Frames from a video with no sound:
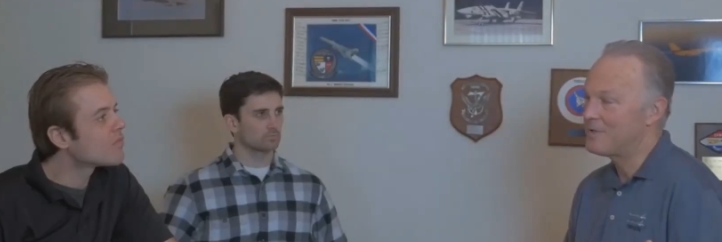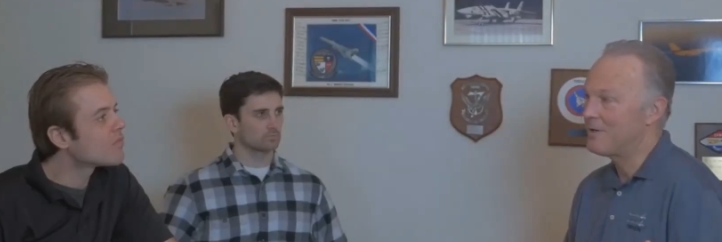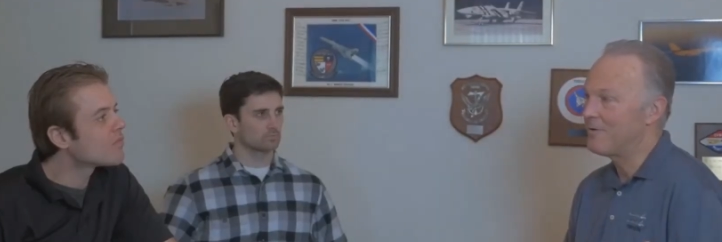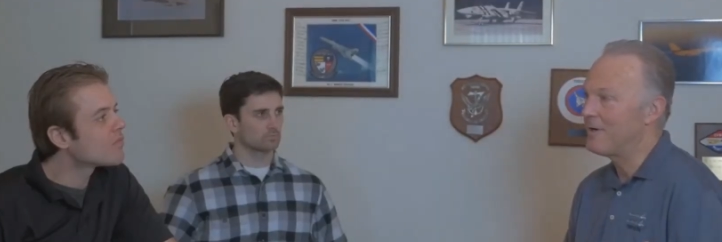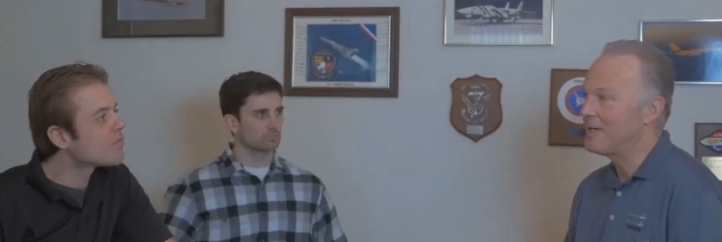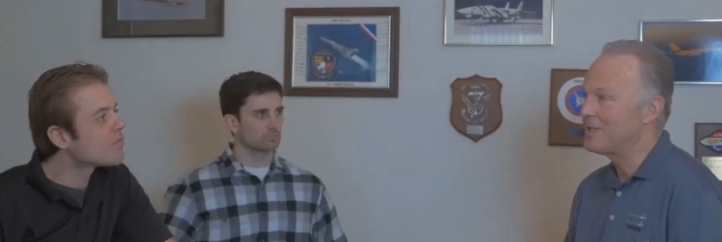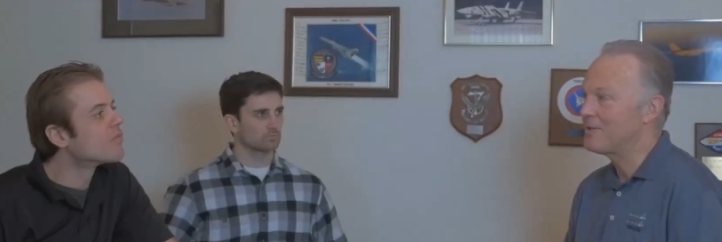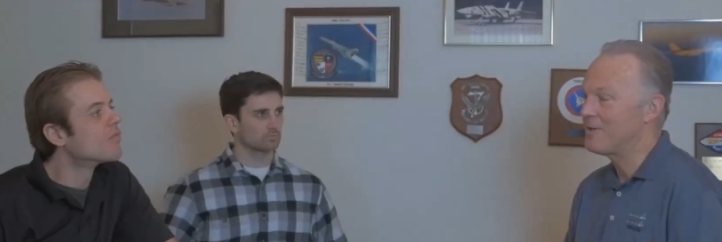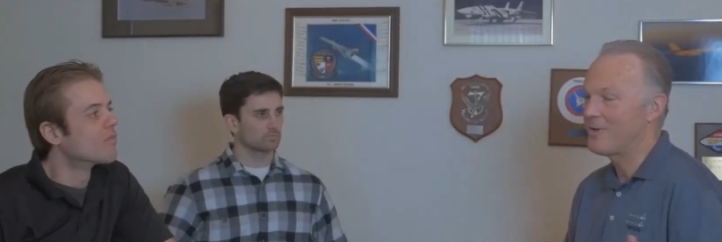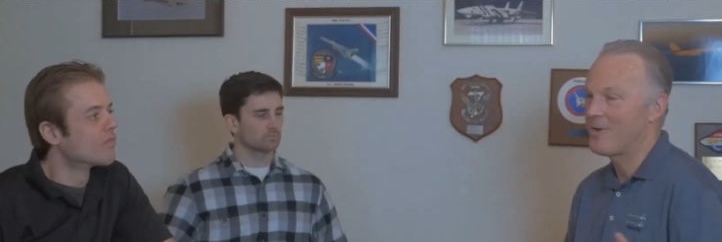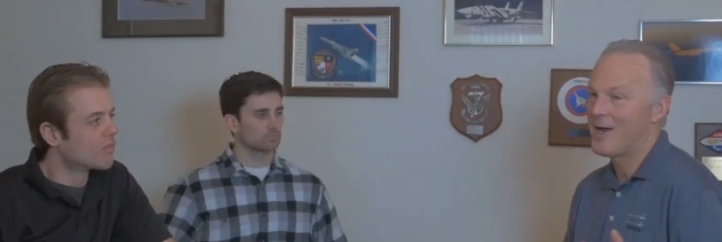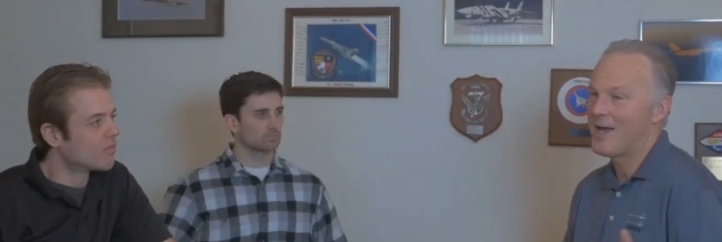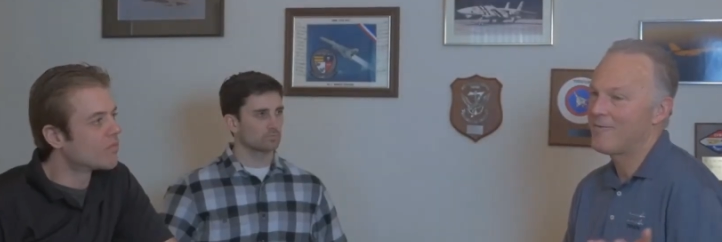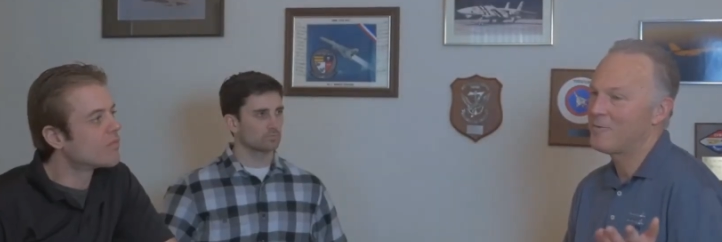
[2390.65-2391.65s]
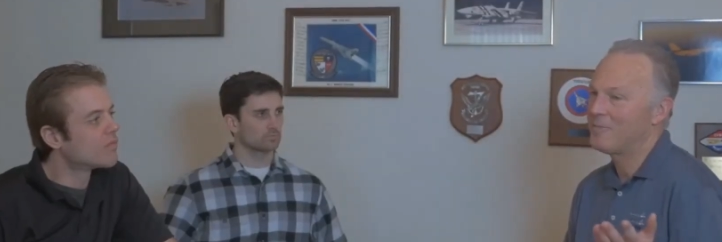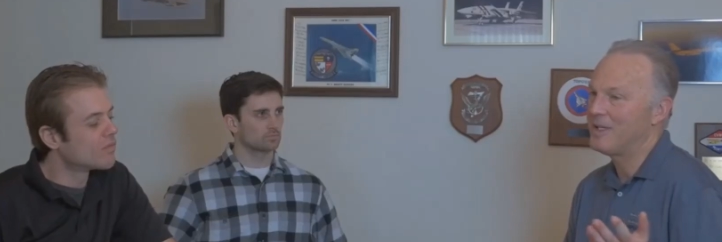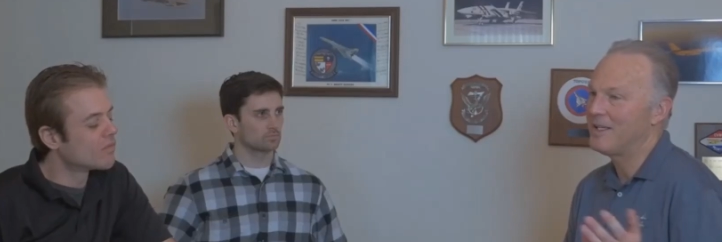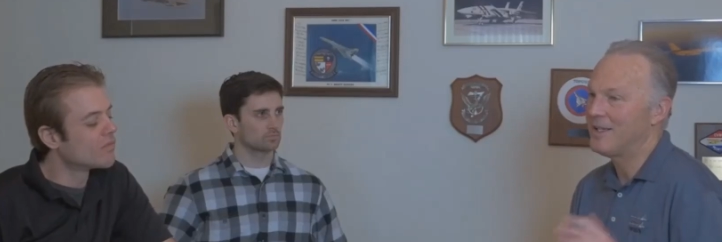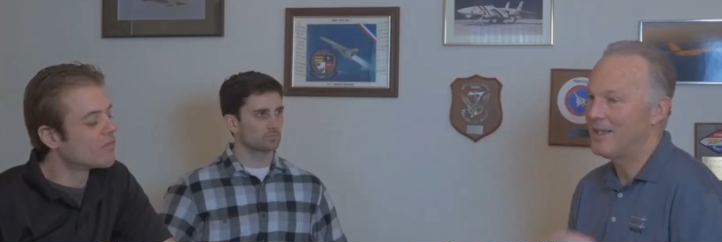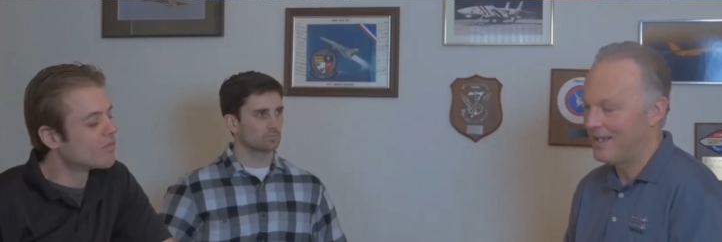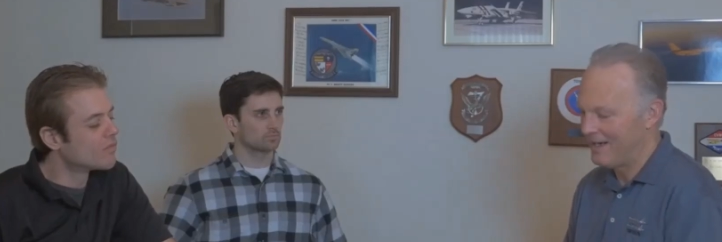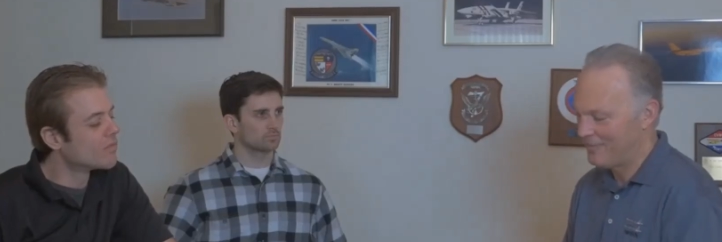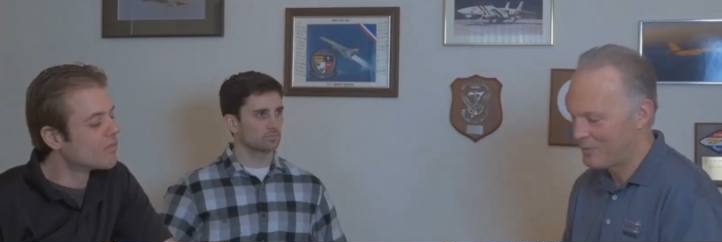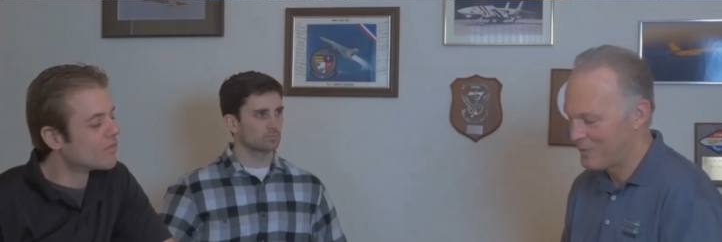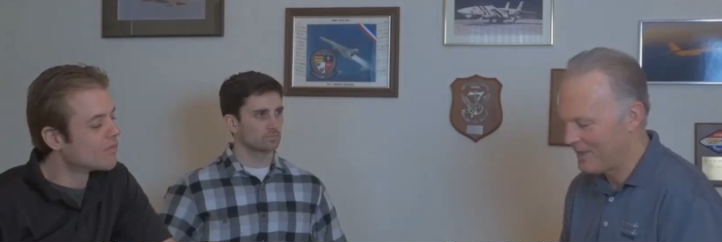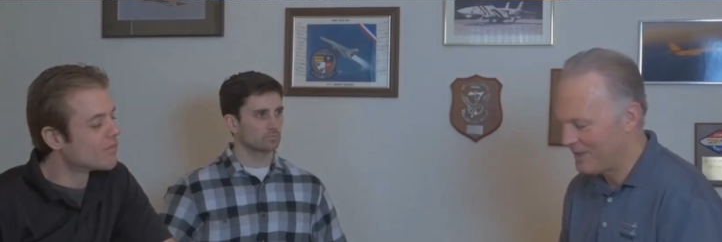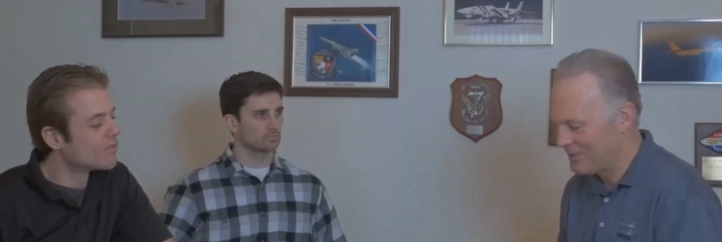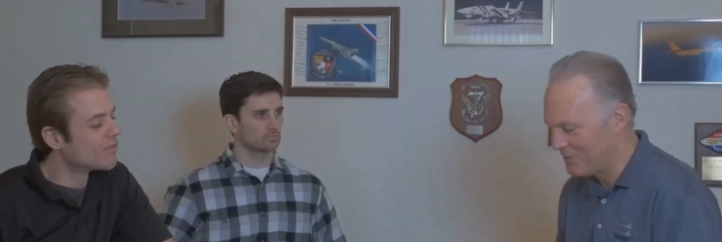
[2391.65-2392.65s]
Speaker 1: generation, although I haven't been in an
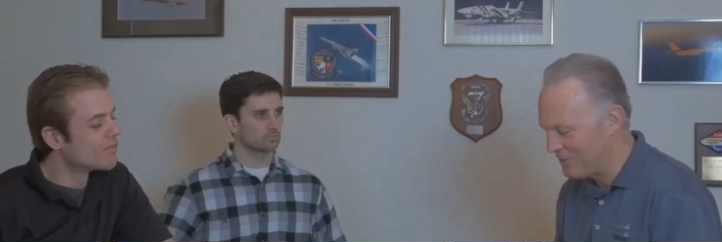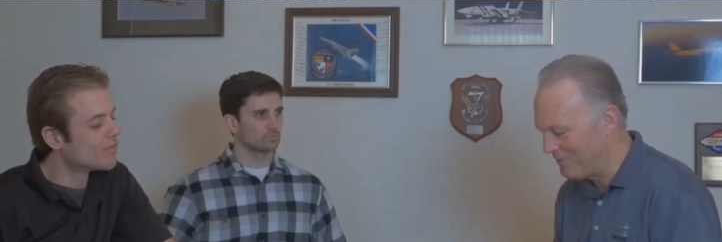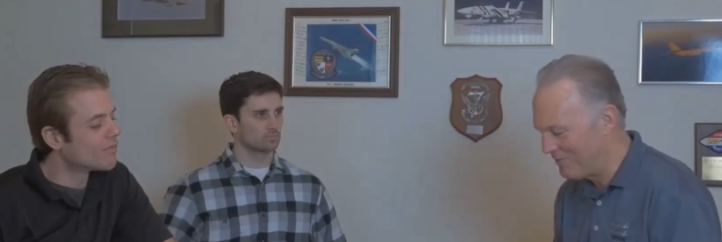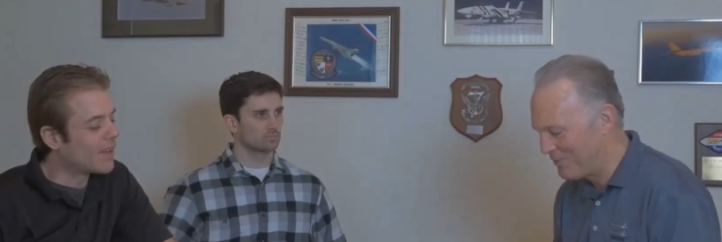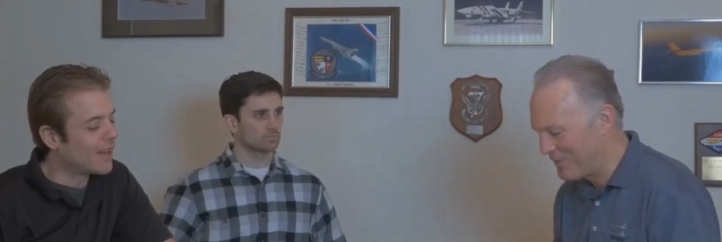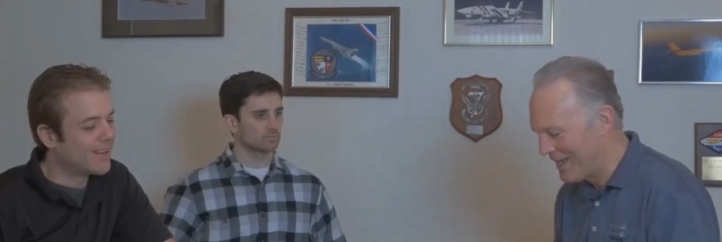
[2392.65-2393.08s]
F-22,